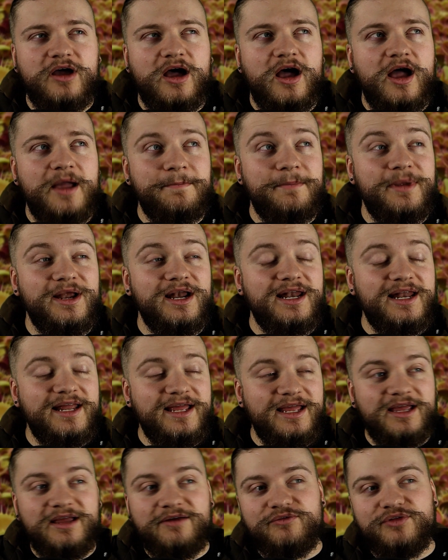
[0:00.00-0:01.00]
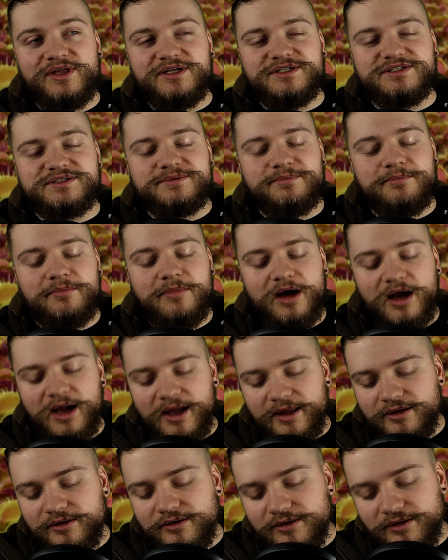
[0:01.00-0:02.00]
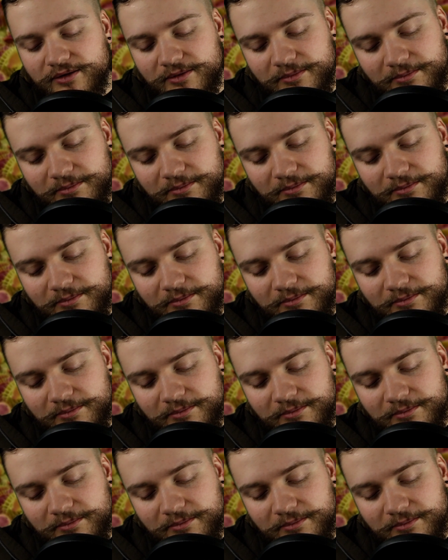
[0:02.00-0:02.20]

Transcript: I believe this might